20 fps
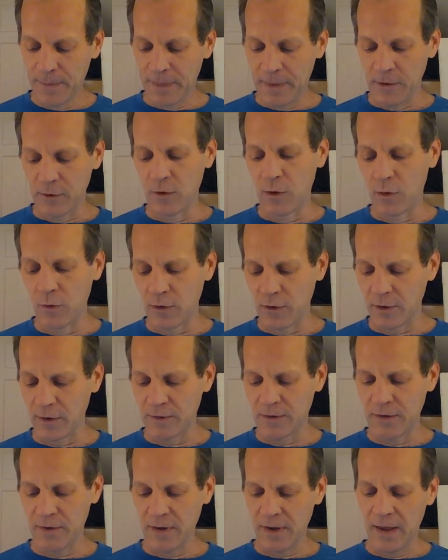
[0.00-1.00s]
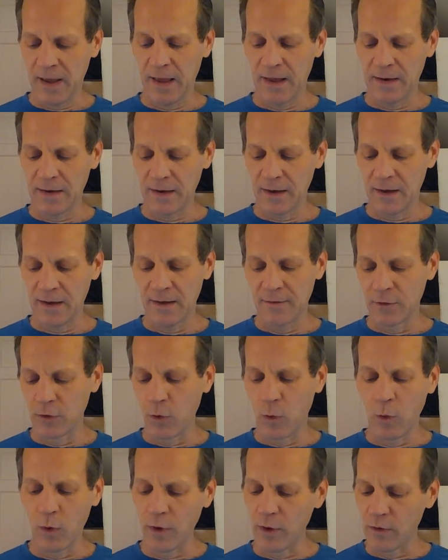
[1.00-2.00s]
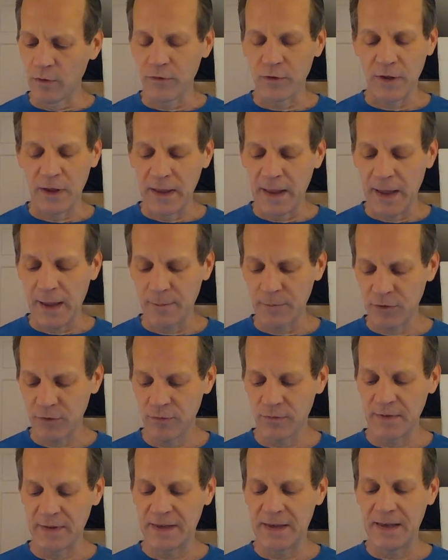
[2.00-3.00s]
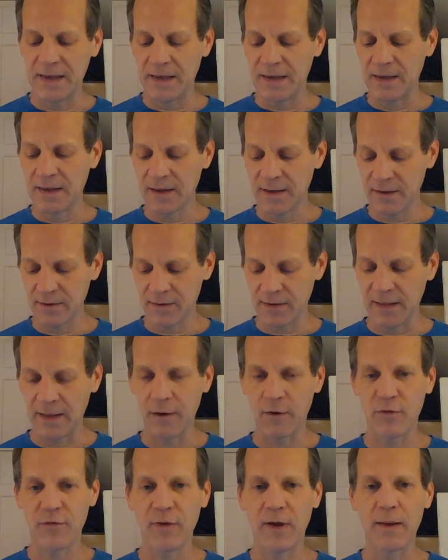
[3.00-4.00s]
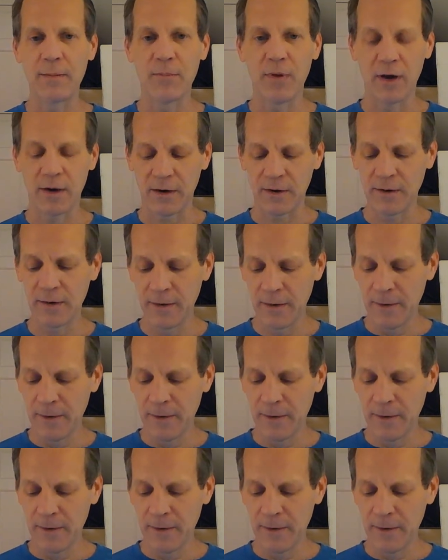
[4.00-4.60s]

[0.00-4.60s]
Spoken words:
yogurt, and even oil for the lamps, the ghee, clarified butter.